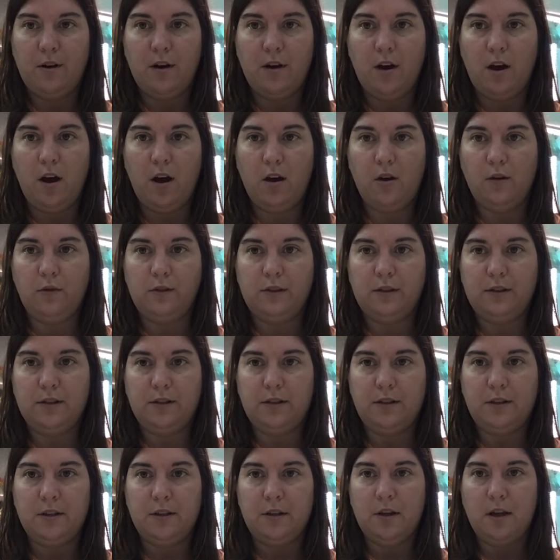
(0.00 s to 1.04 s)
Oast.
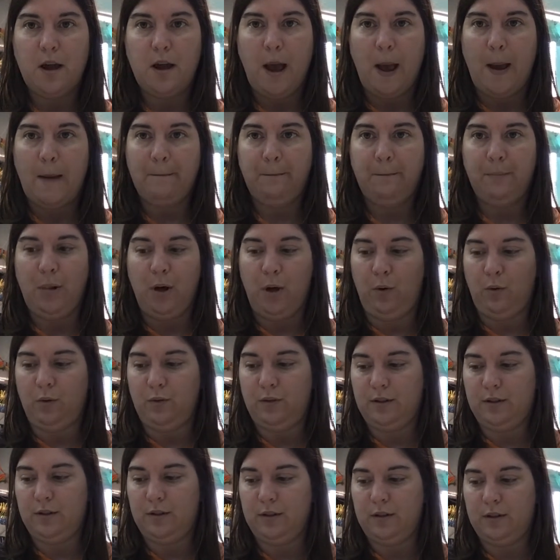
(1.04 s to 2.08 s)

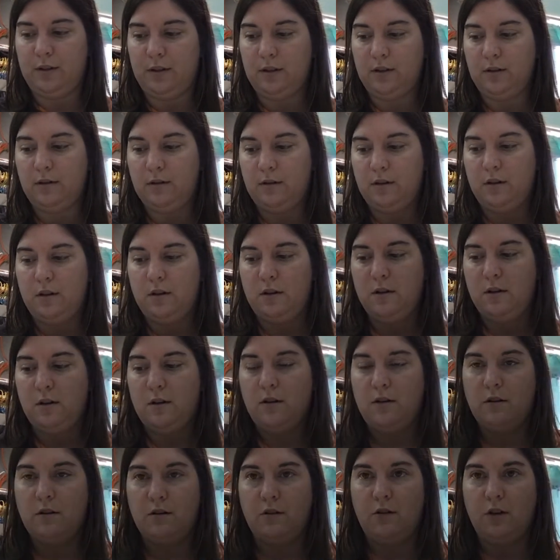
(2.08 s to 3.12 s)
Post.
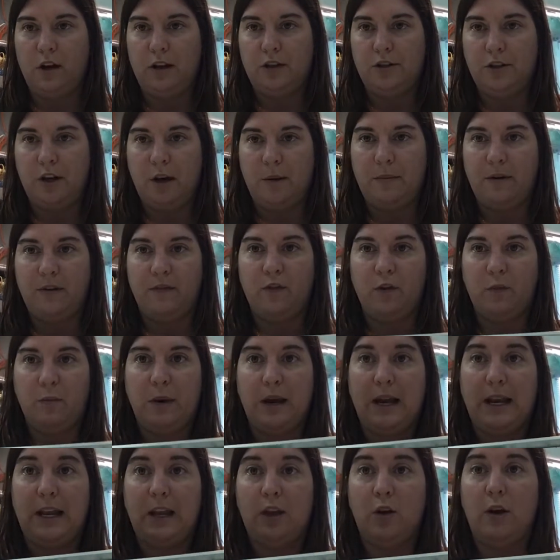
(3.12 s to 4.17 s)
Great job,
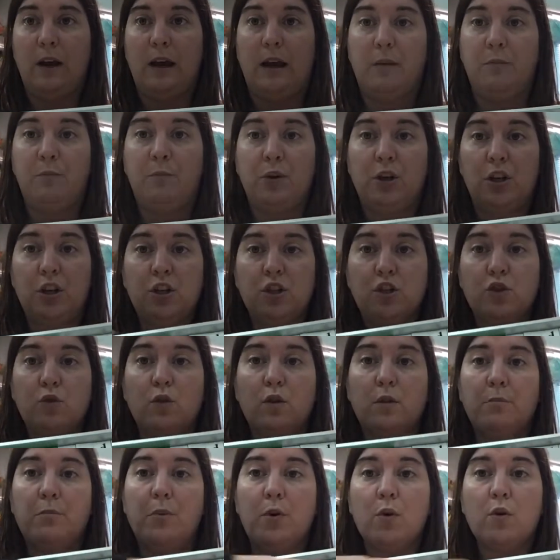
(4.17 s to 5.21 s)
everybody. Go ahead and put
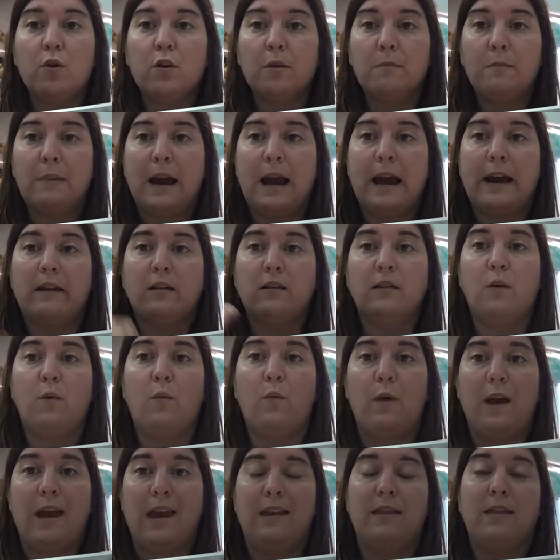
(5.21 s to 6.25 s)
your board back the
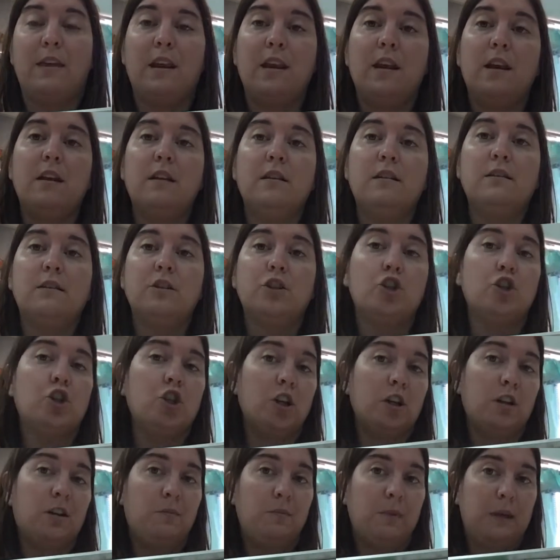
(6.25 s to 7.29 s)
way that it
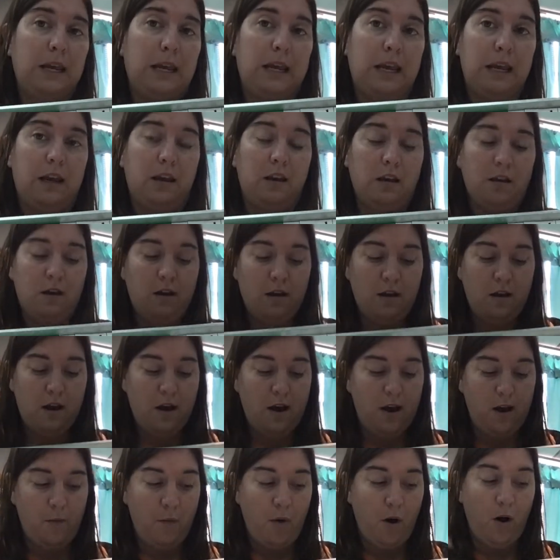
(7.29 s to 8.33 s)
should be,
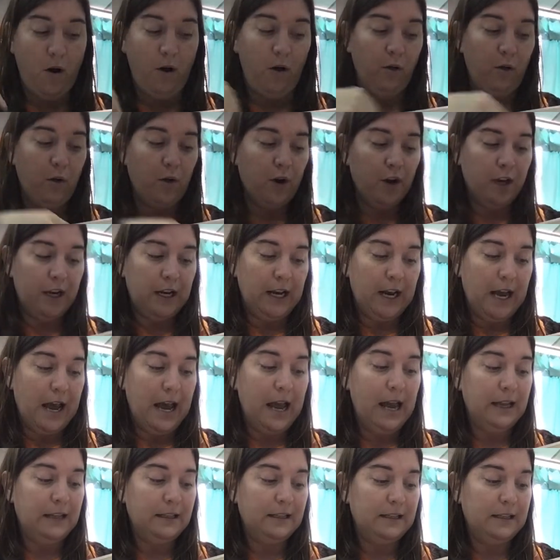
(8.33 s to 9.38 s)
all
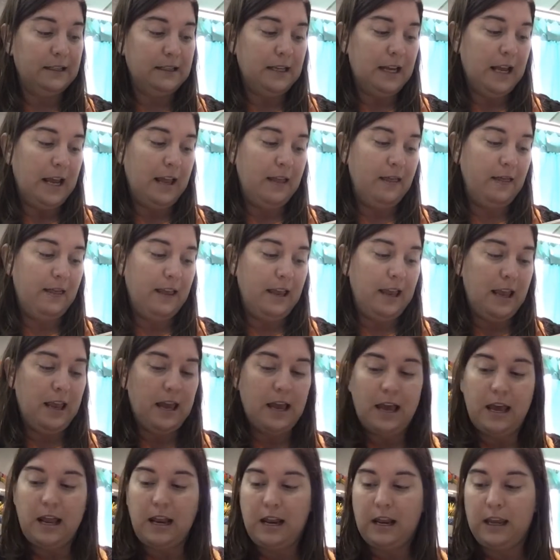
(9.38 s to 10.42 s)
organized, and
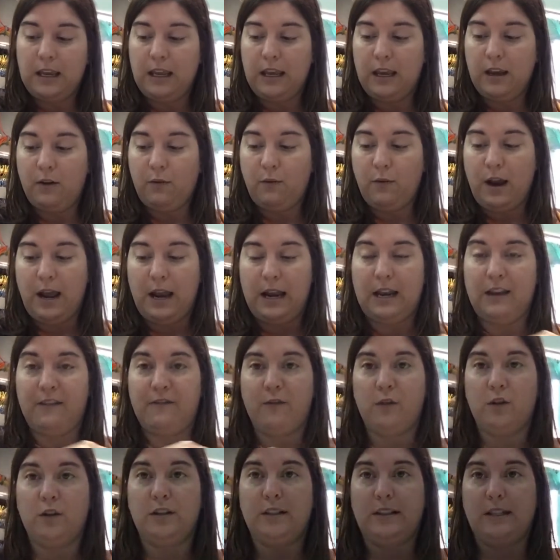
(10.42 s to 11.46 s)
then get ready
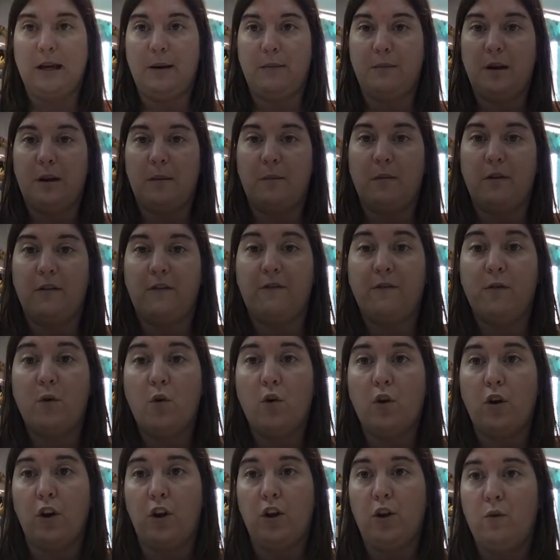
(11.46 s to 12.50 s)
for step number
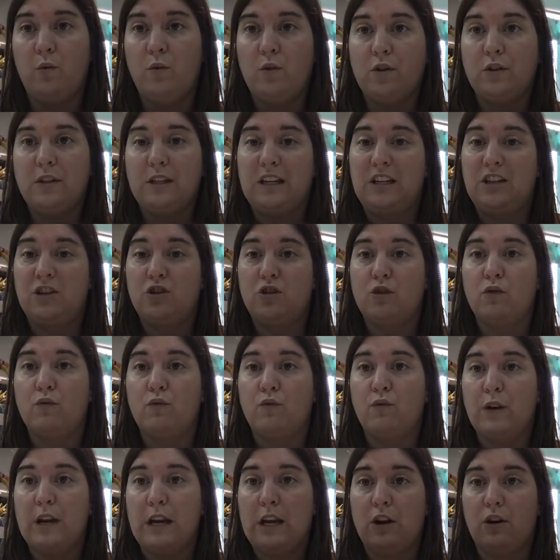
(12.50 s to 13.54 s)
4. You will need your
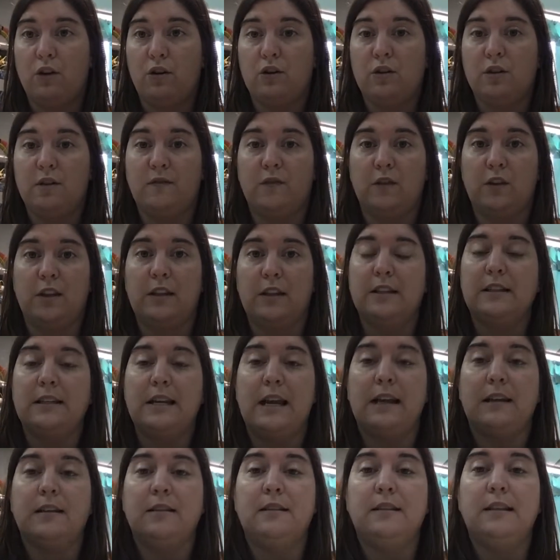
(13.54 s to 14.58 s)
readers for this
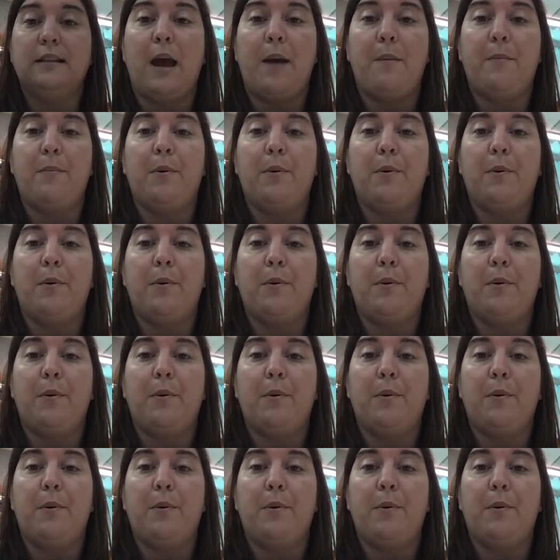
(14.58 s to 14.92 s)
next step.